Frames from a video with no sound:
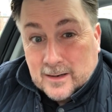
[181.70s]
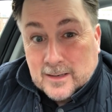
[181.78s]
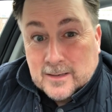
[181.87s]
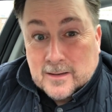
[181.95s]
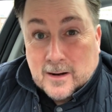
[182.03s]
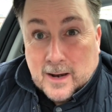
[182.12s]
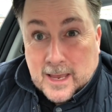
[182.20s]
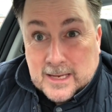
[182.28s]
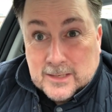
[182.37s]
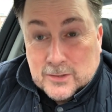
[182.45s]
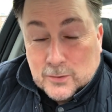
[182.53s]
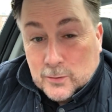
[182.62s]
Are there
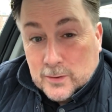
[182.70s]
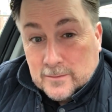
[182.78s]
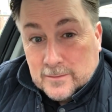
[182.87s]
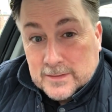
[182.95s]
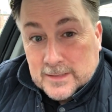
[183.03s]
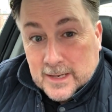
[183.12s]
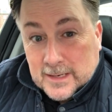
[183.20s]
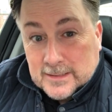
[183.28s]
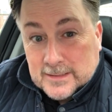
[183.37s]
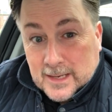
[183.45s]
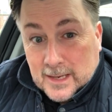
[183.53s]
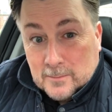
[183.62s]
lights on if it's night
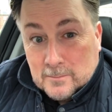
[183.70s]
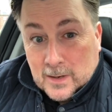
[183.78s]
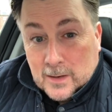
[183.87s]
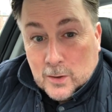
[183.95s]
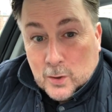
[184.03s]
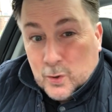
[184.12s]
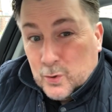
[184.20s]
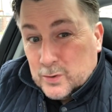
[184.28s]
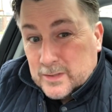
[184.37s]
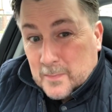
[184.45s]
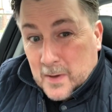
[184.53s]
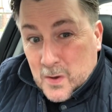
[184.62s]
time? Who's
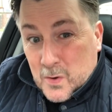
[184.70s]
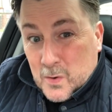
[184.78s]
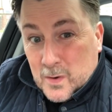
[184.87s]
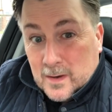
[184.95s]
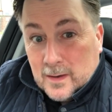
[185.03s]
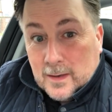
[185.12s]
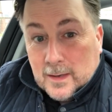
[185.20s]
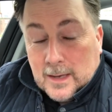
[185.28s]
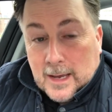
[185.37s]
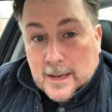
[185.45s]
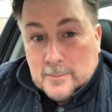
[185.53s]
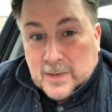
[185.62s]
about?
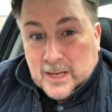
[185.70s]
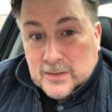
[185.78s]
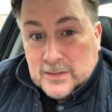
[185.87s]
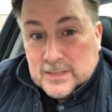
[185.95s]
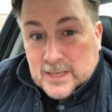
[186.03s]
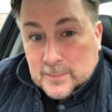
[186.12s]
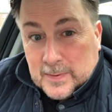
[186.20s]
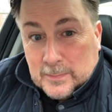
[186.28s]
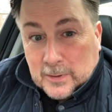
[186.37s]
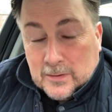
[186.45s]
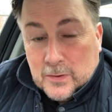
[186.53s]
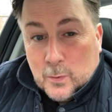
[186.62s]
Can you see people
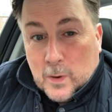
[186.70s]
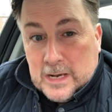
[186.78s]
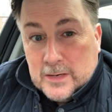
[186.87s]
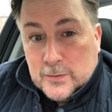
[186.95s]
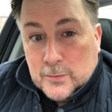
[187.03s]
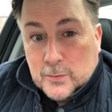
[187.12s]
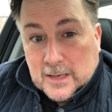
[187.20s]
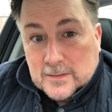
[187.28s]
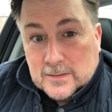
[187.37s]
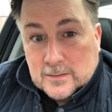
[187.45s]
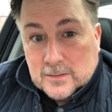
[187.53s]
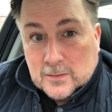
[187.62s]
in the window?
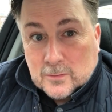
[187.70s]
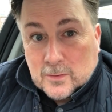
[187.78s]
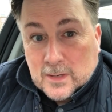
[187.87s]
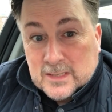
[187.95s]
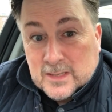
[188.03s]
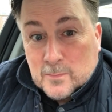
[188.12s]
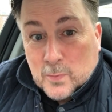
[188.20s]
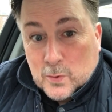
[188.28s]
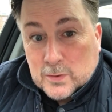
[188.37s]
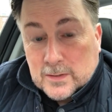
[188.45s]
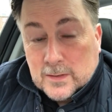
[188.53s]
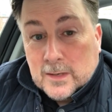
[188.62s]
So it's
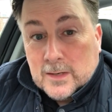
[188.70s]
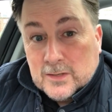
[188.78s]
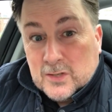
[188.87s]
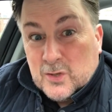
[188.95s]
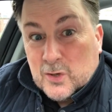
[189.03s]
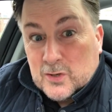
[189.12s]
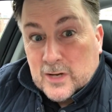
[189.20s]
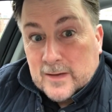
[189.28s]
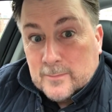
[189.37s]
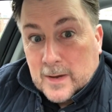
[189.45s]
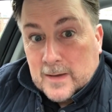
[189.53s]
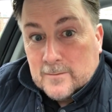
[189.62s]
important to do a
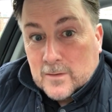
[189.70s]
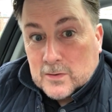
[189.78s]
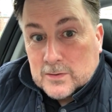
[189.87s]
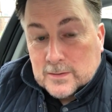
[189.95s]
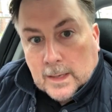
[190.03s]
drive-by first.